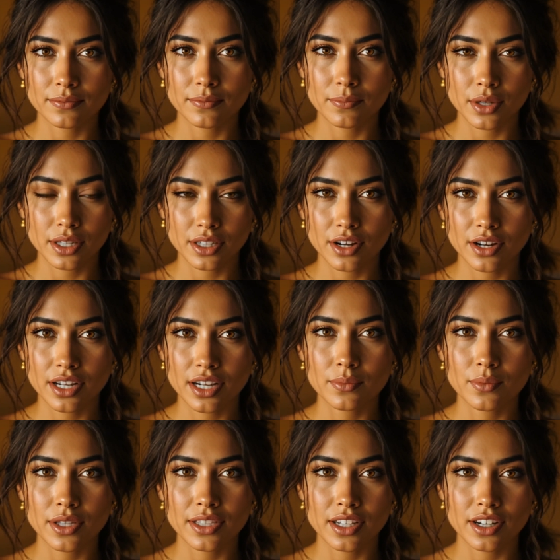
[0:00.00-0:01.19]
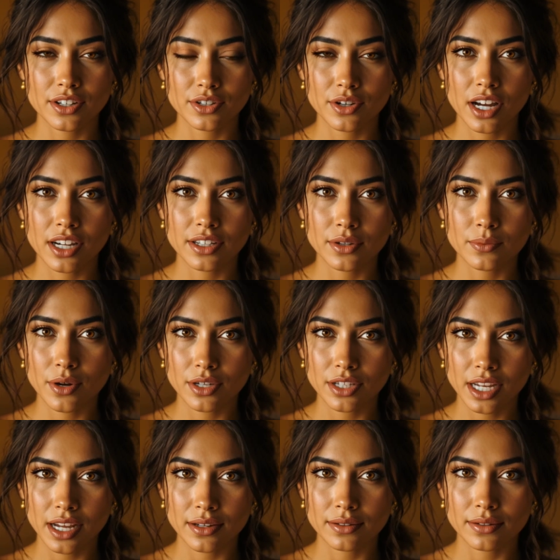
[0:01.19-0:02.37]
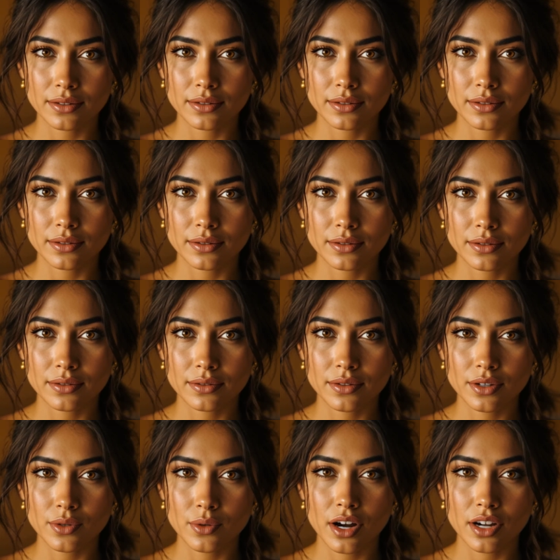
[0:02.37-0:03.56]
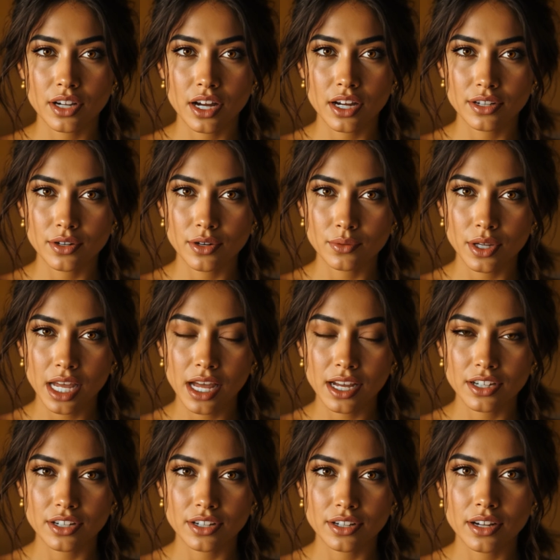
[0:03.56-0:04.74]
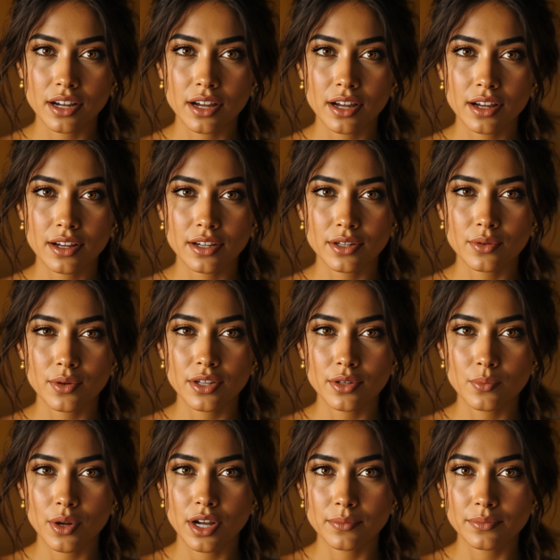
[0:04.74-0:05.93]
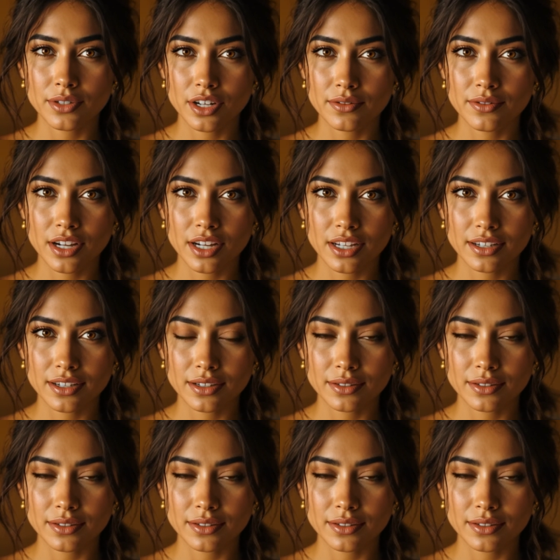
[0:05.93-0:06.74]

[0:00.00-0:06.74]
but learning what they're trying to protect. You are not your reaction. You are the one observing it.